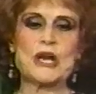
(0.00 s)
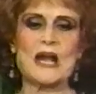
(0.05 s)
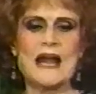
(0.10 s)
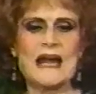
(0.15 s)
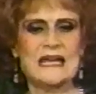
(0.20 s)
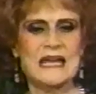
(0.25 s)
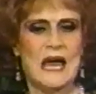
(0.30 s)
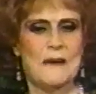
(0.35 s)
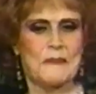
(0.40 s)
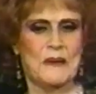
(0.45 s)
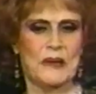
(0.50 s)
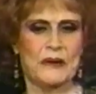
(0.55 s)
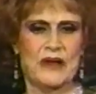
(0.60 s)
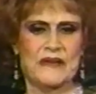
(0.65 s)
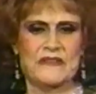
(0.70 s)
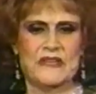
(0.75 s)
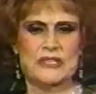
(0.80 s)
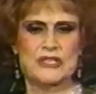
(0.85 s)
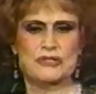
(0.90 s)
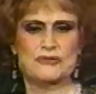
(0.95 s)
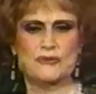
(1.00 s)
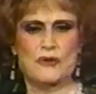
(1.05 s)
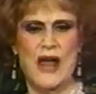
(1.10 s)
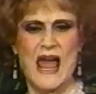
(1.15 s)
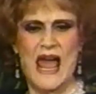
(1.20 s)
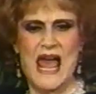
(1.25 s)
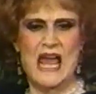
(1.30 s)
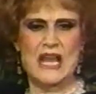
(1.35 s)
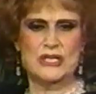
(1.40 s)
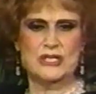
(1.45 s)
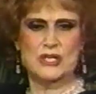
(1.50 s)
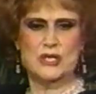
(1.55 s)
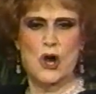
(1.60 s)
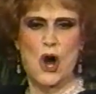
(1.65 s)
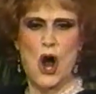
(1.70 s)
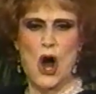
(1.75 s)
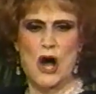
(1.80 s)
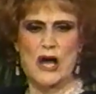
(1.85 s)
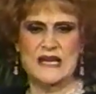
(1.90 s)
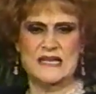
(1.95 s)
and I kept hearing this strange
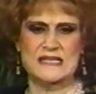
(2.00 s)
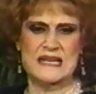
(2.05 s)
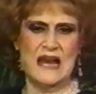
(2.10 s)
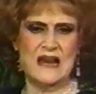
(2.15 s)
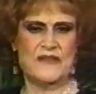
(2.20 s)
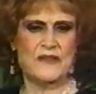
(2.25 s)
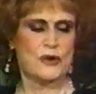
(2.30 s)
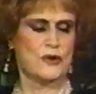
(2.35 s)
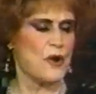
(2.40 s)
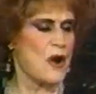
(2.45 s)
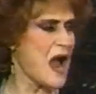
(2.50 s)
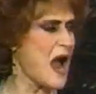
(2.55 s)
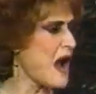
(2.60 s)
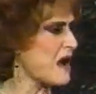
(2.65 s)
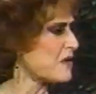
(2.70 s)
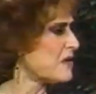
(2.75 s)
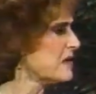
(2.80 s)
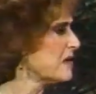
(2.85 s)
noise out in the crowd.